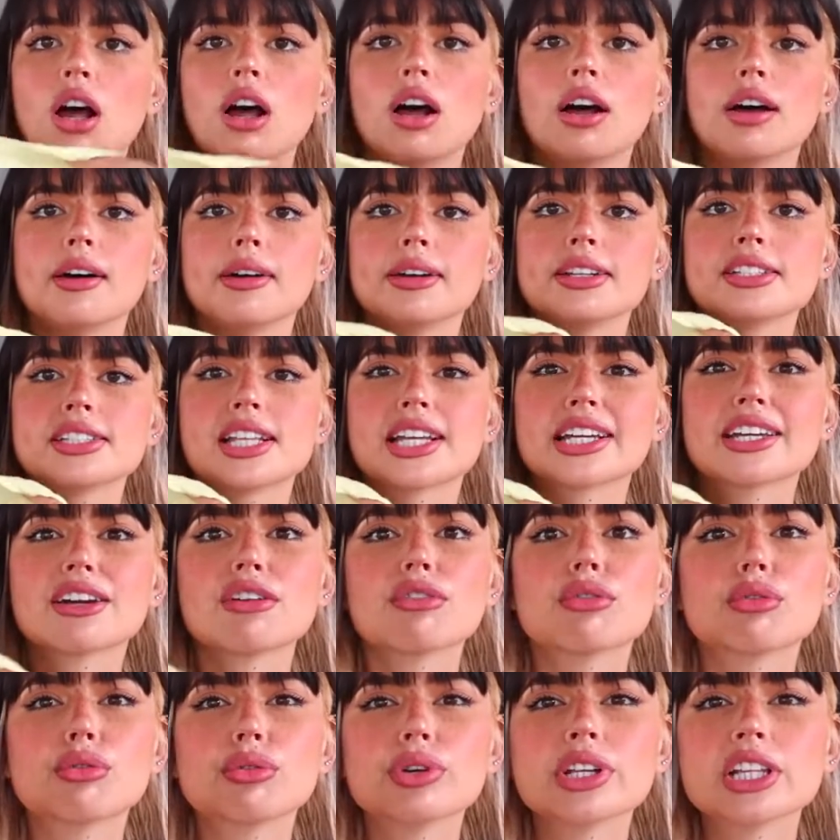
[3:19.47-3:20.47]
It's like
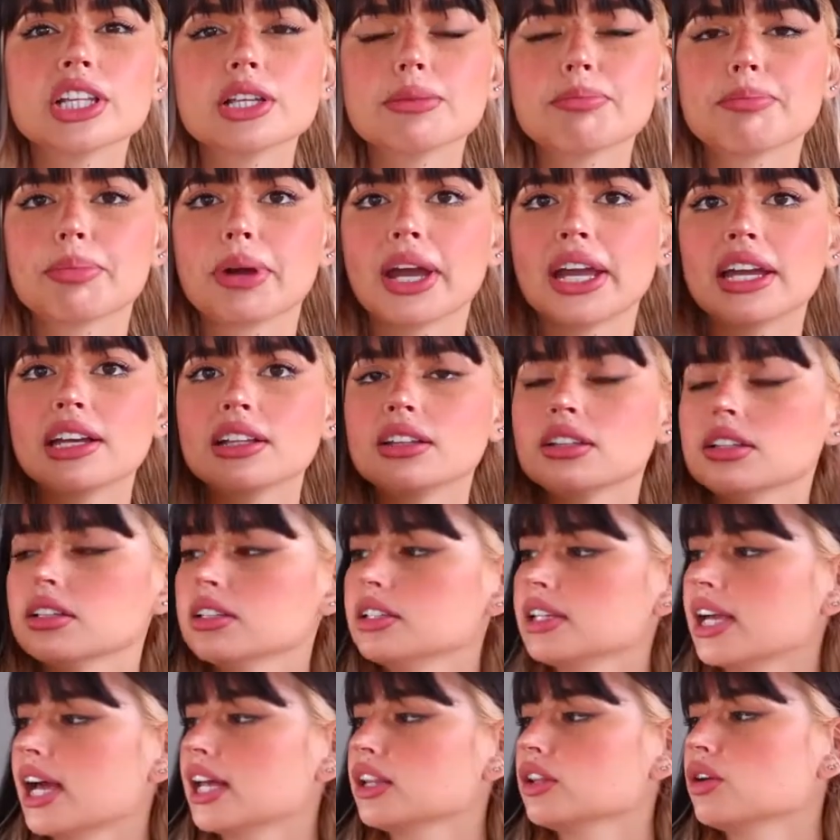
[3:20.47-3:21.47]
a really pale
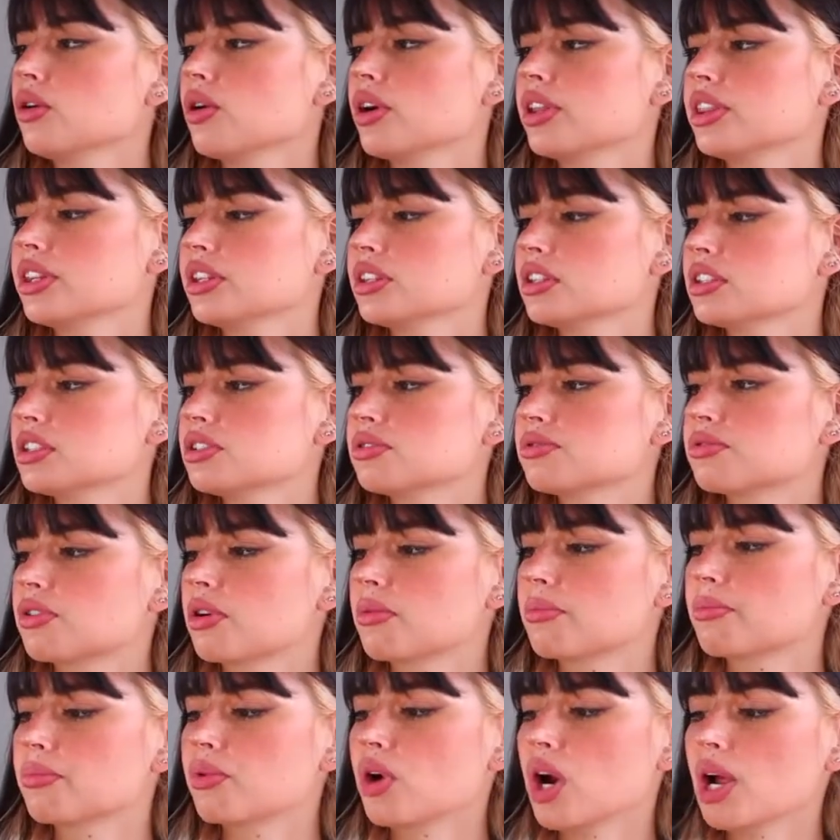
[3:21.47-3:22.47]
yellow. I think this is
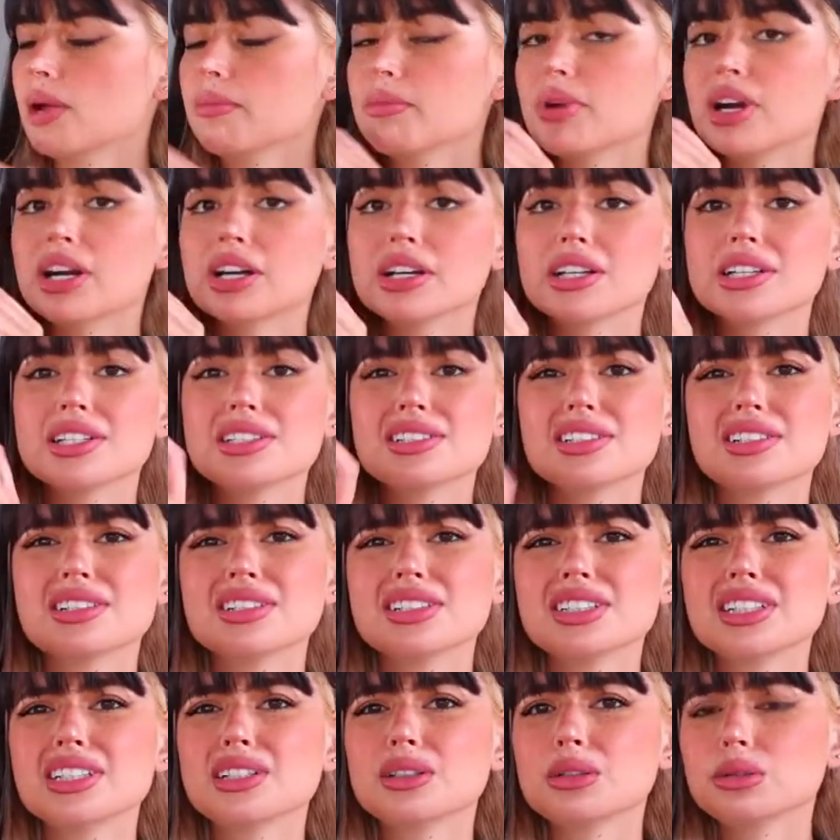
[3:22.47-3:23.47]
from Primark. It's a
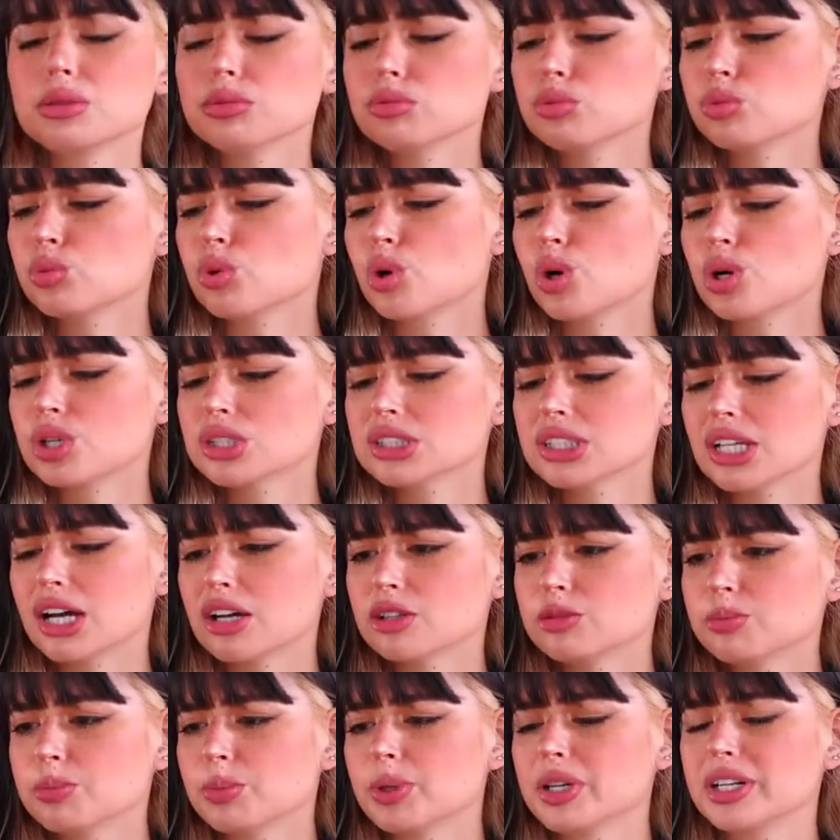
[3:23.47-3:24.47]
little worn
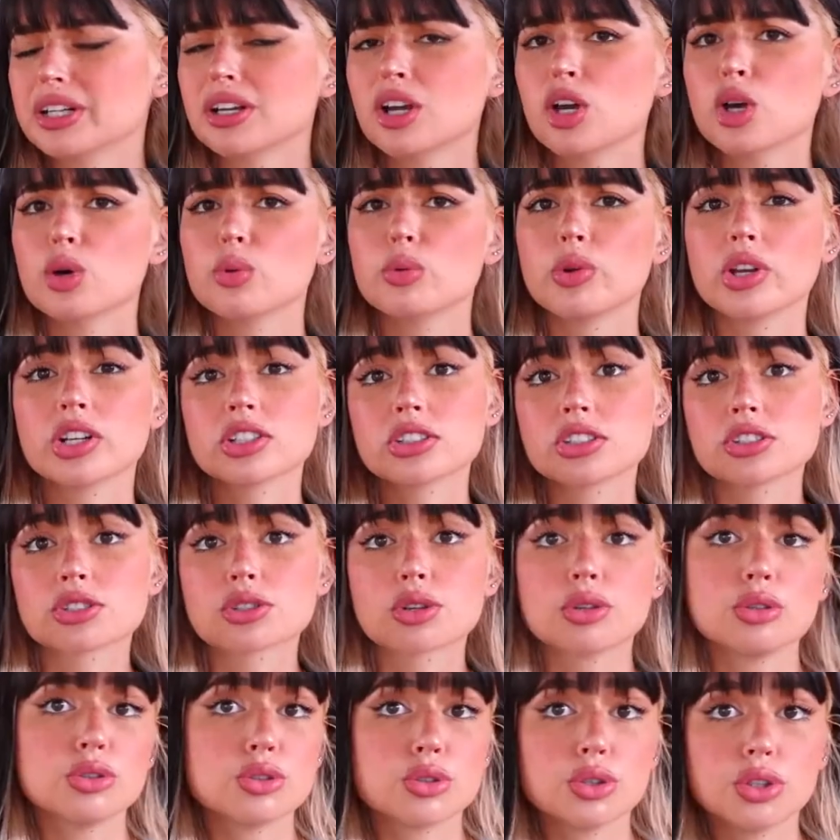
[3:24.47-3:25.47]
out, but we are
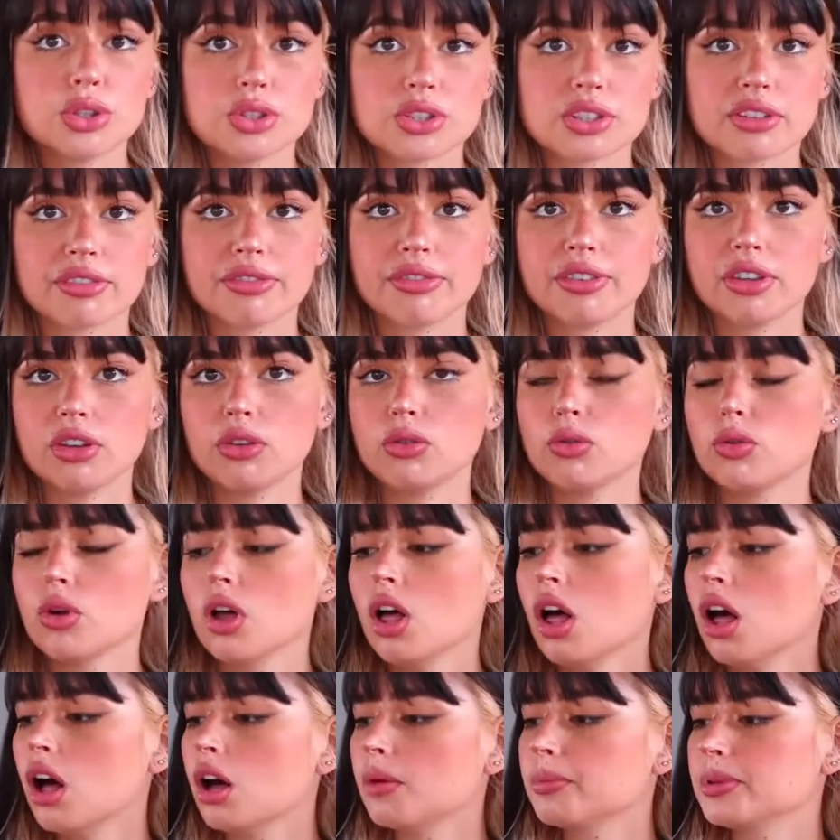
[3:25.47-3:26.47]
just going to use a few
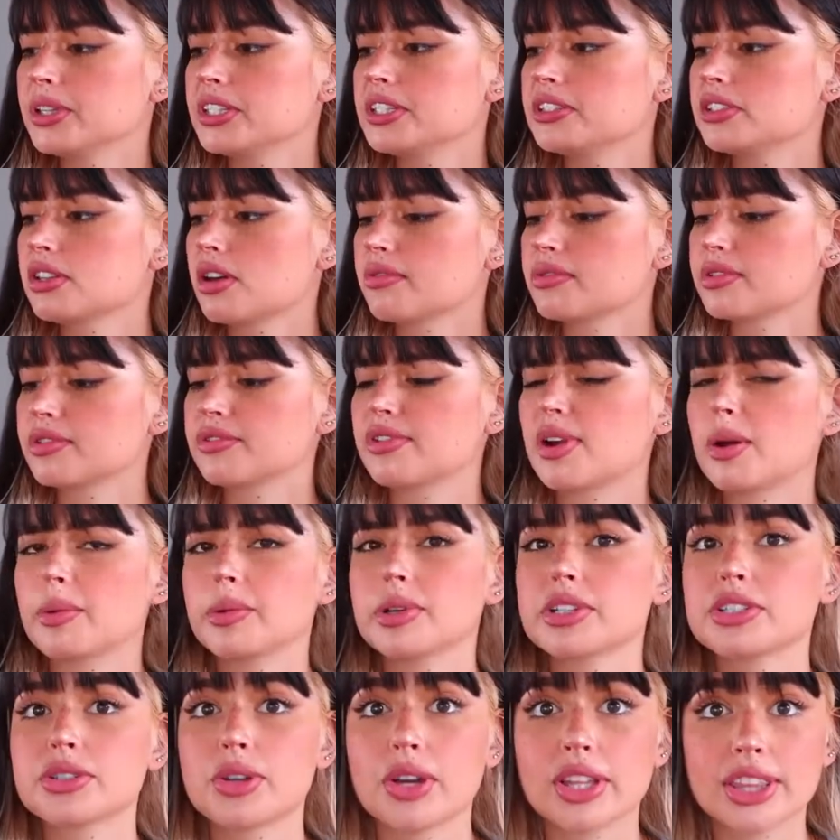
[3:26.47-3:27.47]
pieces of the
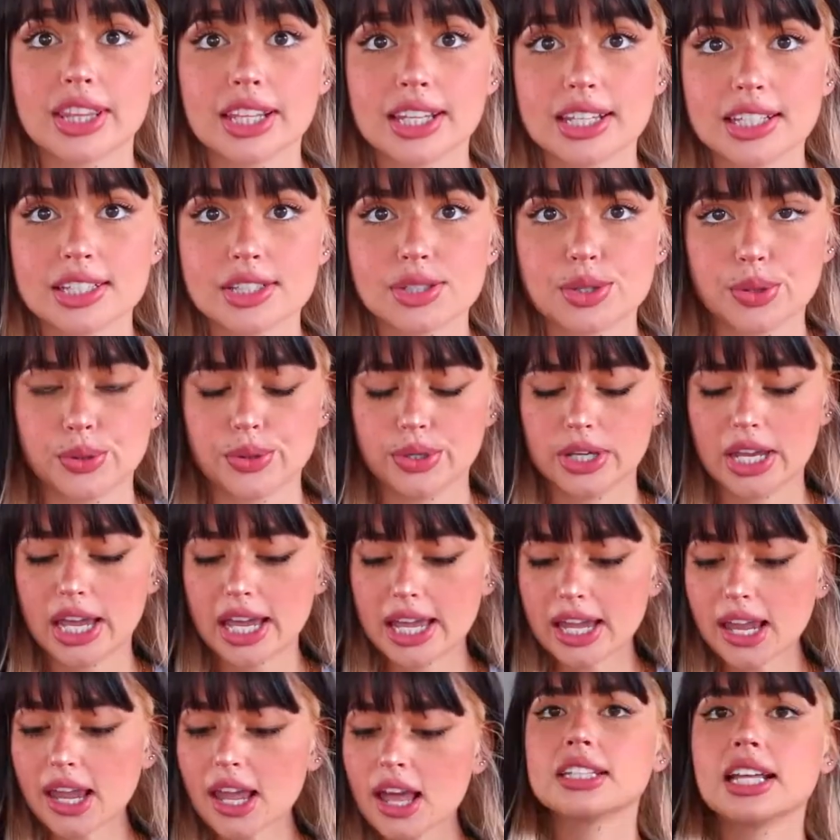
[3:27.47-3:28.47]
fabric, so I think it's
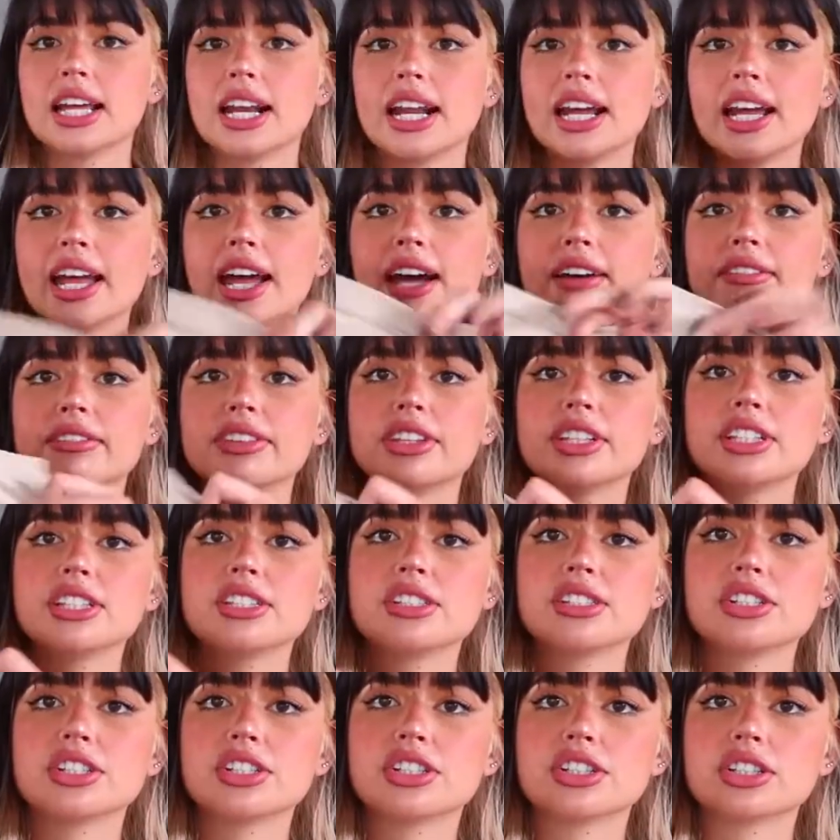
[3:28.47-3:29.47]
okay. Then I have
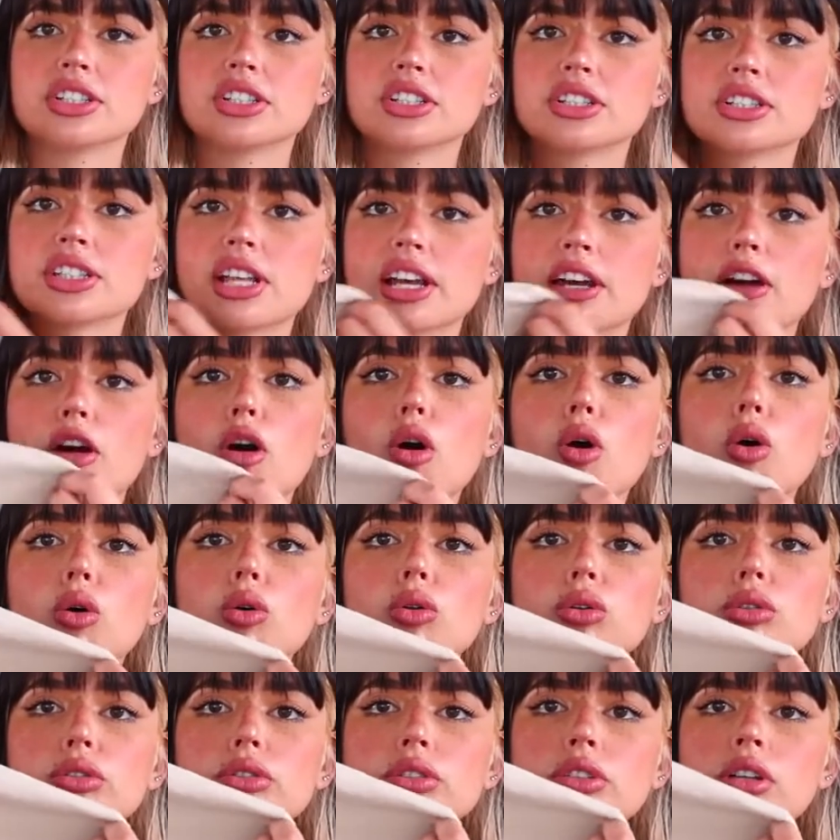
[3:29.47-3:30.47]
this t-shirt, like an
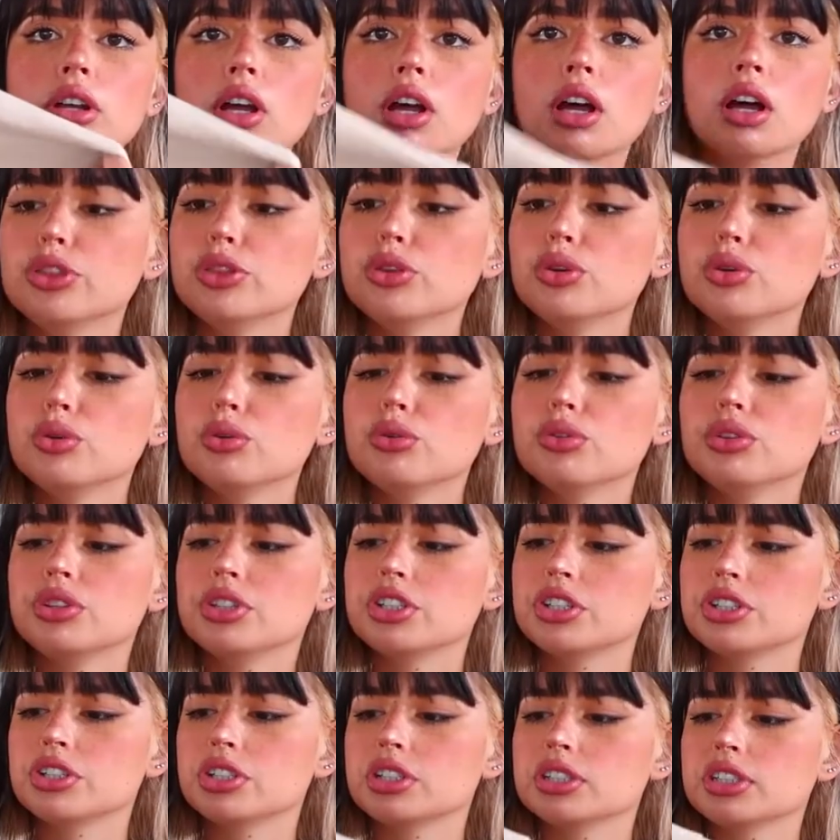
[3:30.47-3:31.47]
old nude
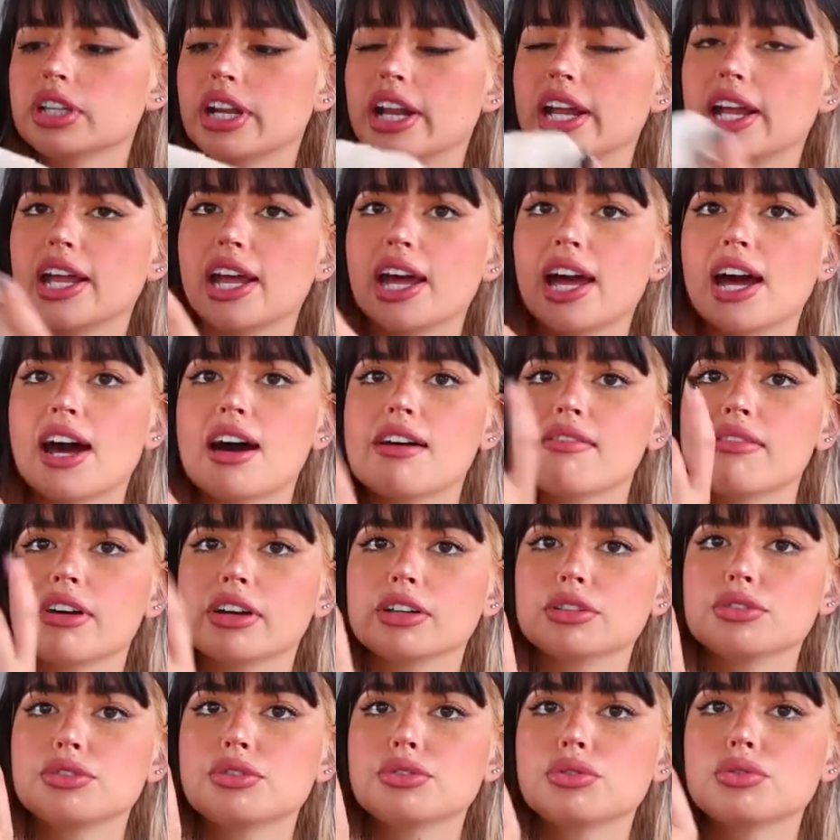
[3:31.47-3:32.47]
t-shirt that I have.
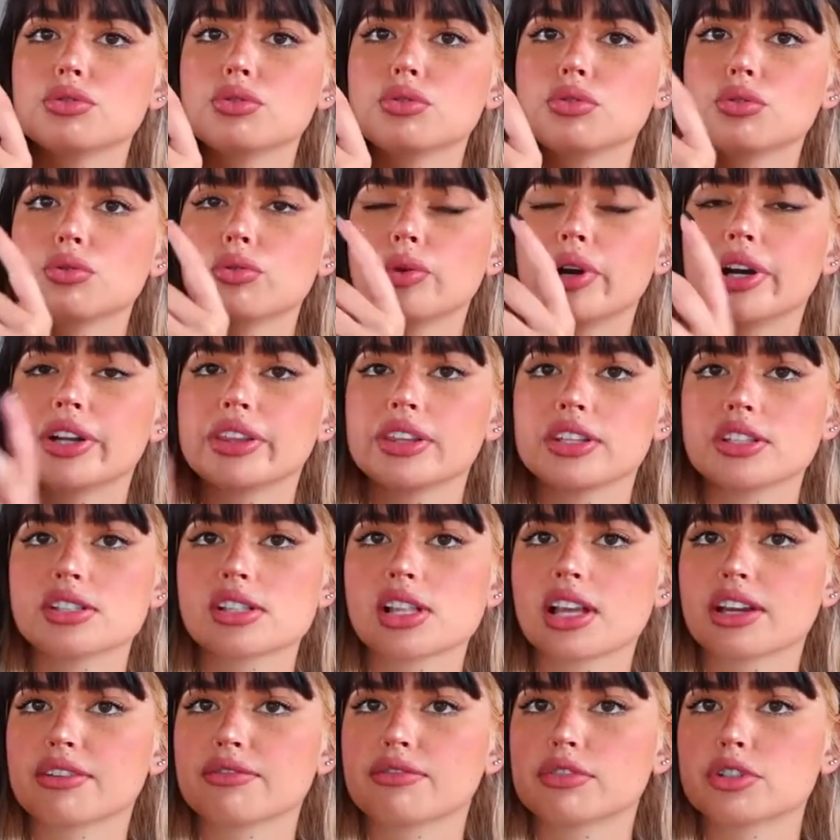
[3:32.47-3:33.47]
I used to wear this
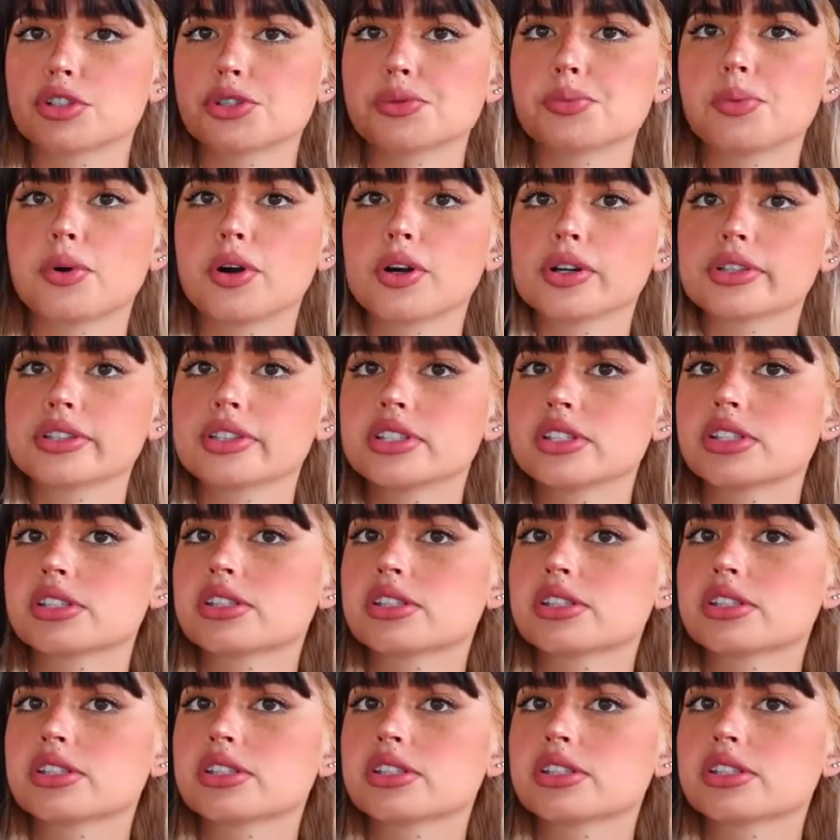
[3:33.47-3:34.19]
like for sports and